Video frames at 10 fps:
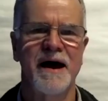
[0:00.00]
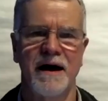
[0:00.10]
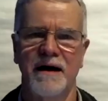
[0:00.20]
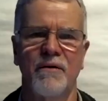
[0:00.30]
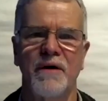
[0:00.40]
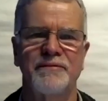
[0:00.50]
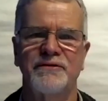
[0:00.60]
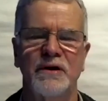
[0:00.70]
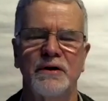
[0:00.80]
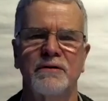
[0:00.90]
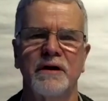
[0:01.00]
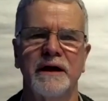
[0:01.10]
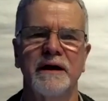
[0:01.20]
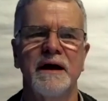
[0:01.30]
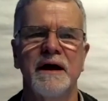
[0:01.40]
oh,
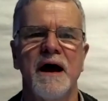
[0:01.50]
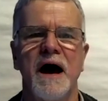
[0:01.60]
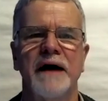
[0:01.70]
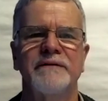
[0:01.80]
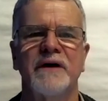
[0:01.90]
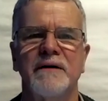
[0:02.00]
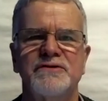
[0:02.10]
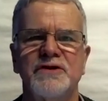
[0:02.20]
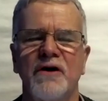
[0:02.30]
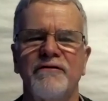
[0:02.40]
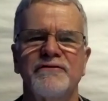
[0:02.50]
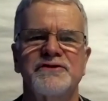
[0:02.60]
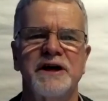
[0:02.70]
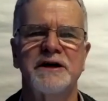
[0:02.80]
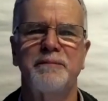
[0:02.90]
absolutely. And I was often
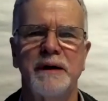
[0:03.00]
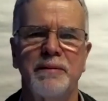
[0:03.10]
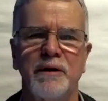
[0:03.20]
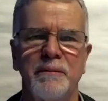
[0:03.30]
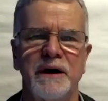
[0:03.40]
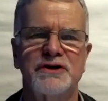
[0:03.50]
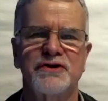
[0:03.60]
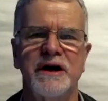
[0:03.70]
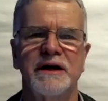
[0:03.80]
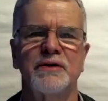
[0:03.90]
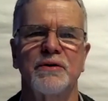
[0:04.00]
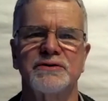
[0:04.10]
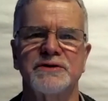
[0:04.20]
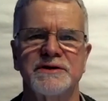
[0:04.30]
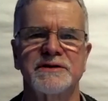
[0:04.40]
say to people on my training
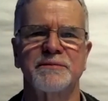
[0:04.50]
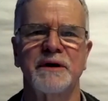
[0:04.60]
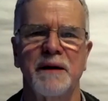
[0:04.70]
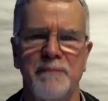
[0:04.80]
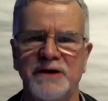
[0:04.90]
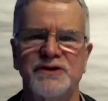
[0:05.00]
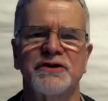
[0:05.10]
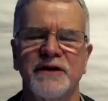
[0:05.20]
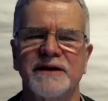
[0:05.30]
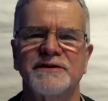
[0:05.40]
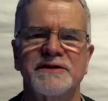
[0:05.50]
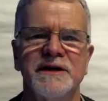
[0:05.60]
courses when I mention this,